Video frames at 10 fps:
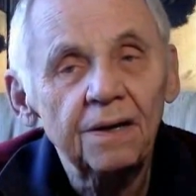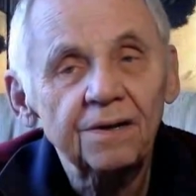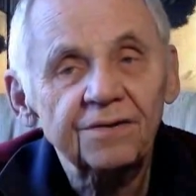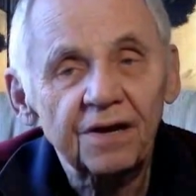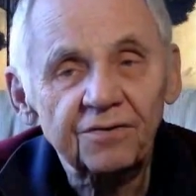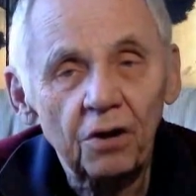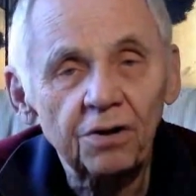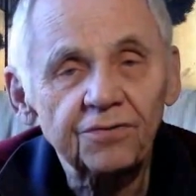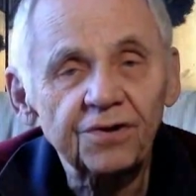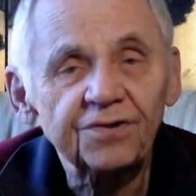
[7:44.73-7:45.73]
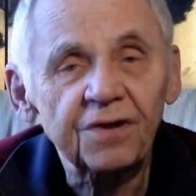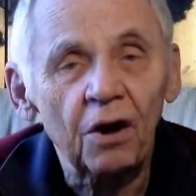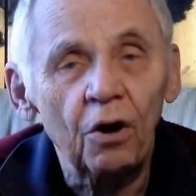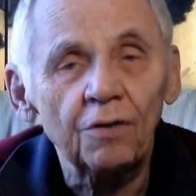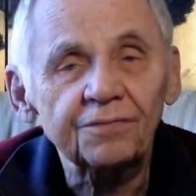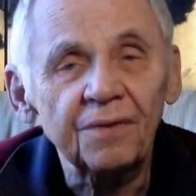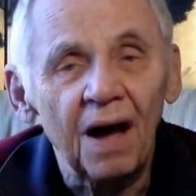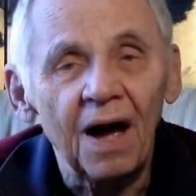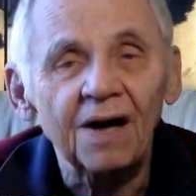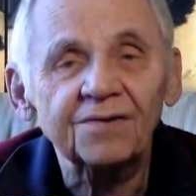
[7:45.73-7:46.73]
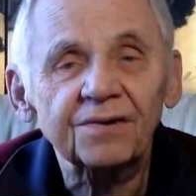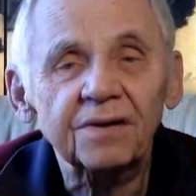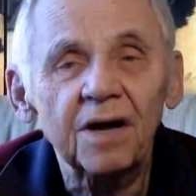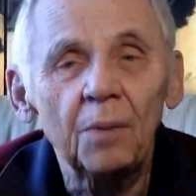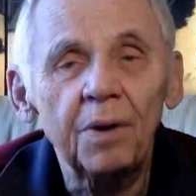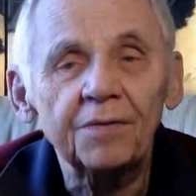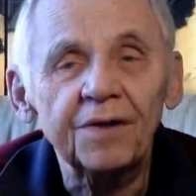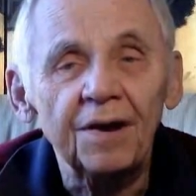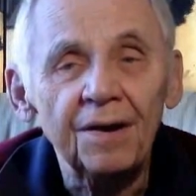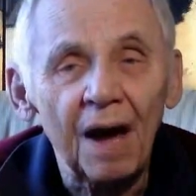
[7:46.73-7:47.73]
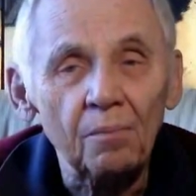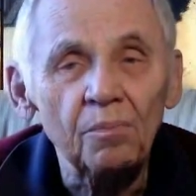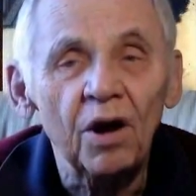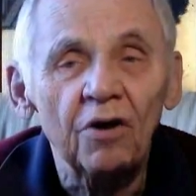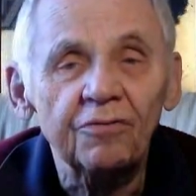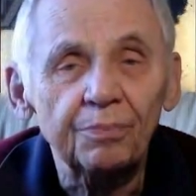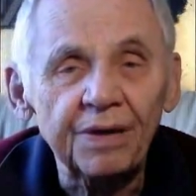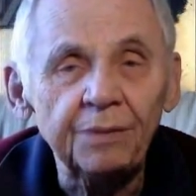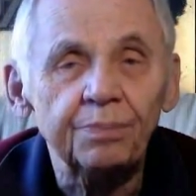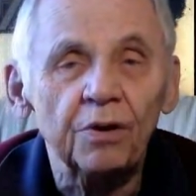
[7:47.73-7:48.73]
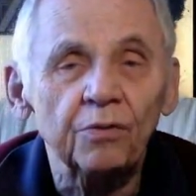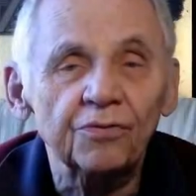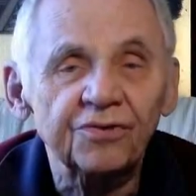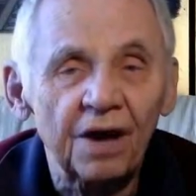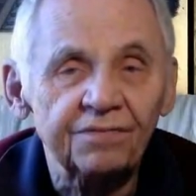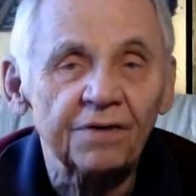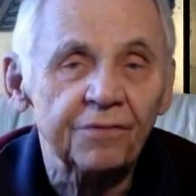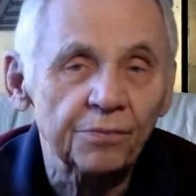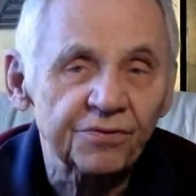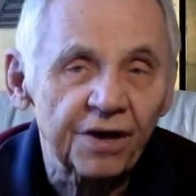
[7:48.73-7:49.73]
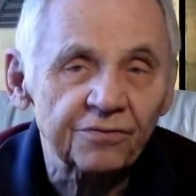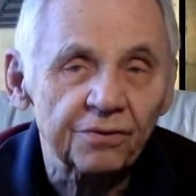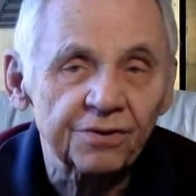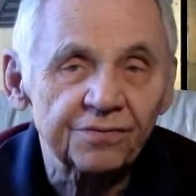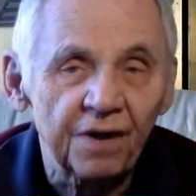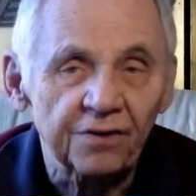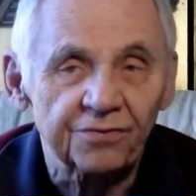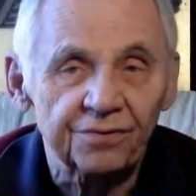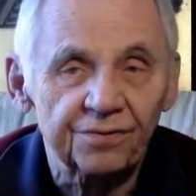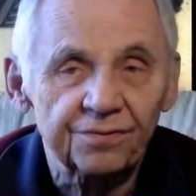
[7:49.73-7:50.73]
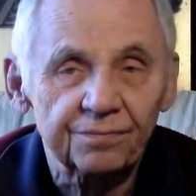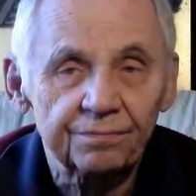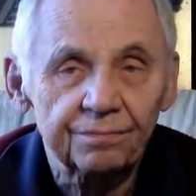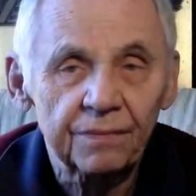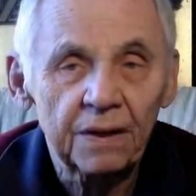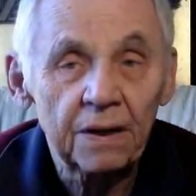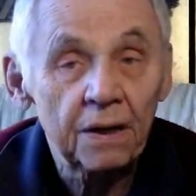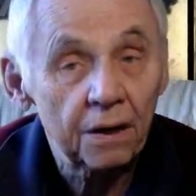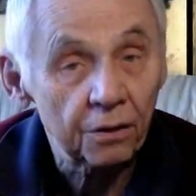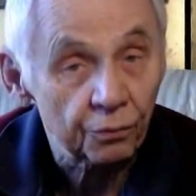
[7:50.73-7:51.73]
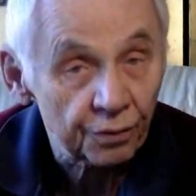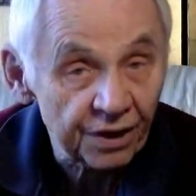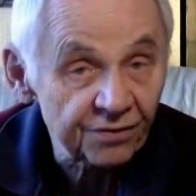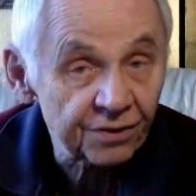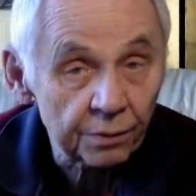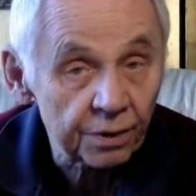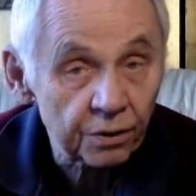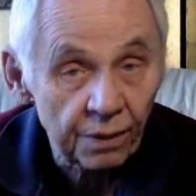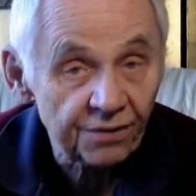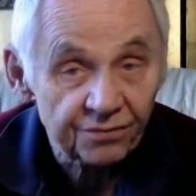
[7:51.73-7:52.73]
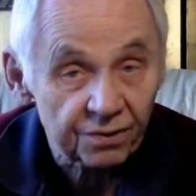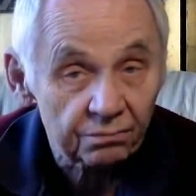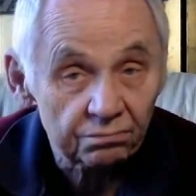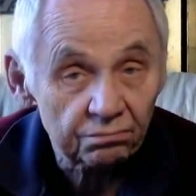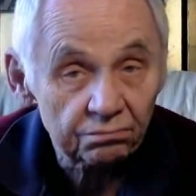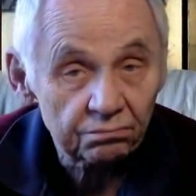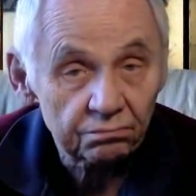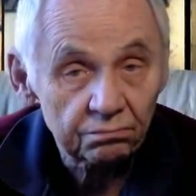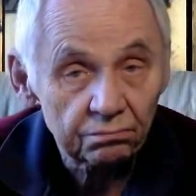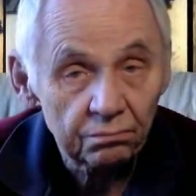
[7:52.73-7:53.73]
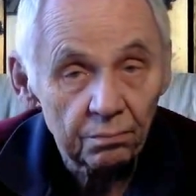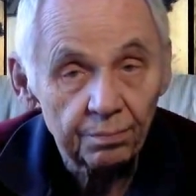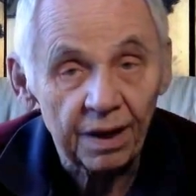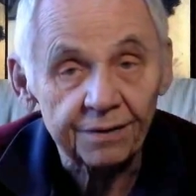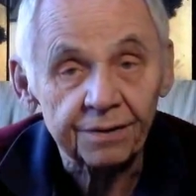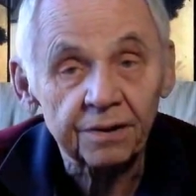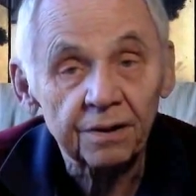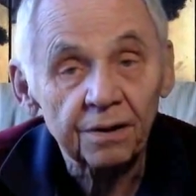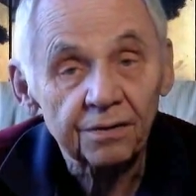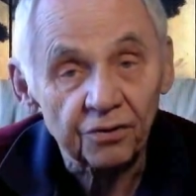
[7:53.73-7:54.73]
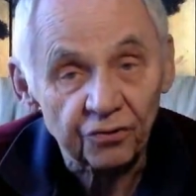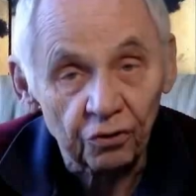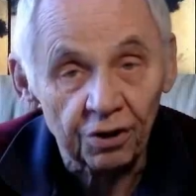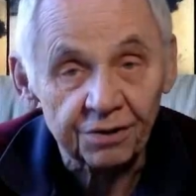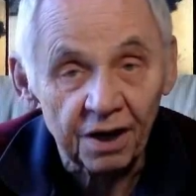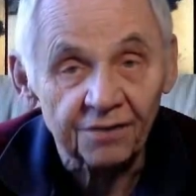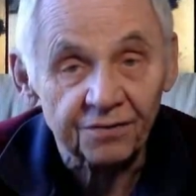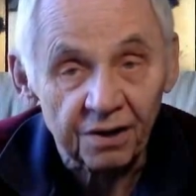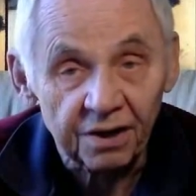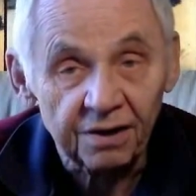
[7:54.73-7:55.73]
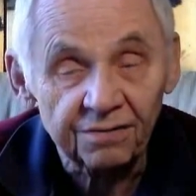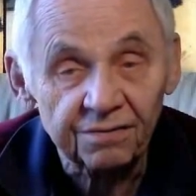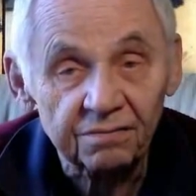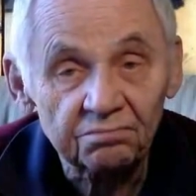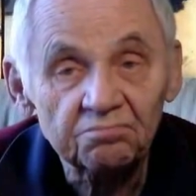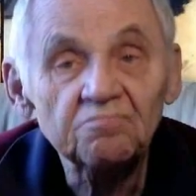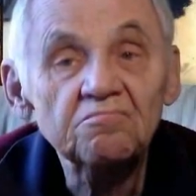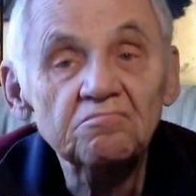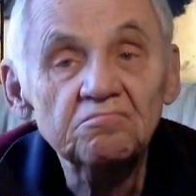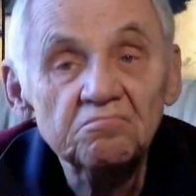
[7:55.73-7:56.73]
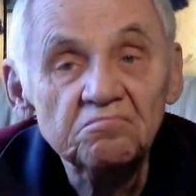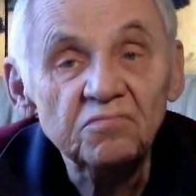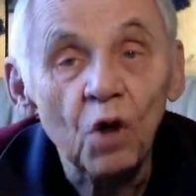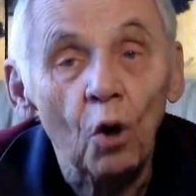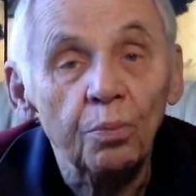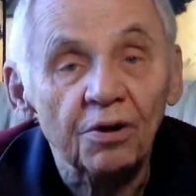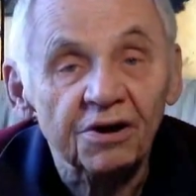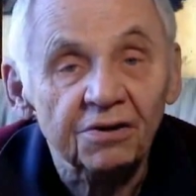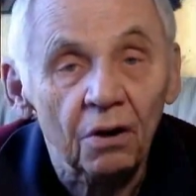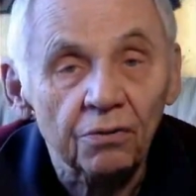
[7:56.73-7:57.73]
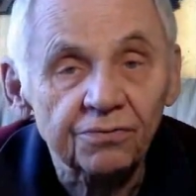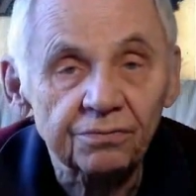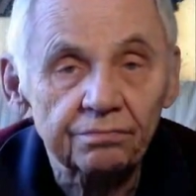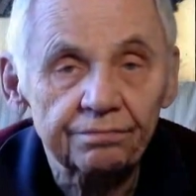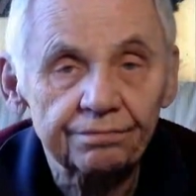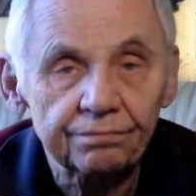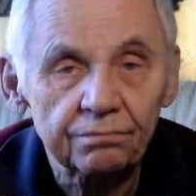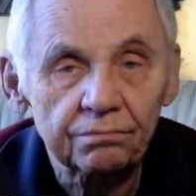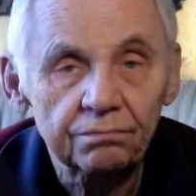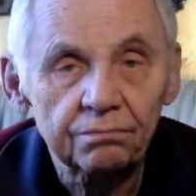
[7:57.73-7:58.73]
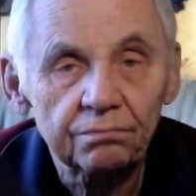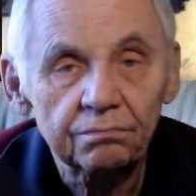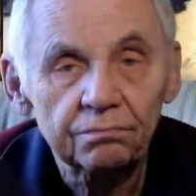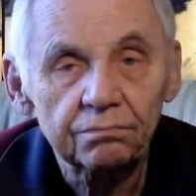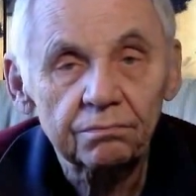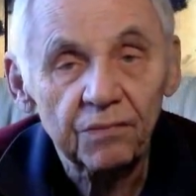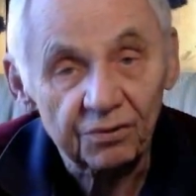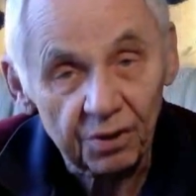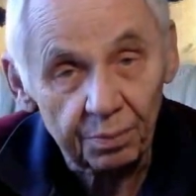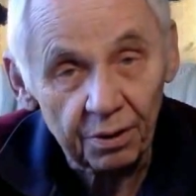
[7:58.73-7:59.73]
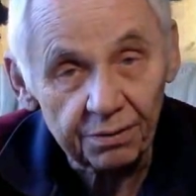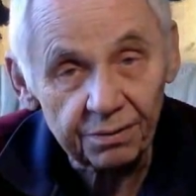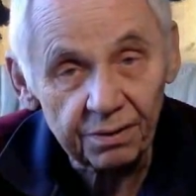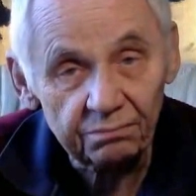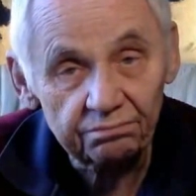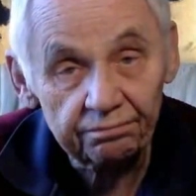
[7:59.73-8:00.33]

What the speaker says: Sexologists are often asked about the number of people who suffer from sexual dysfunctions. A reasonable question. But the short answer is, nobody knows. Disappointed?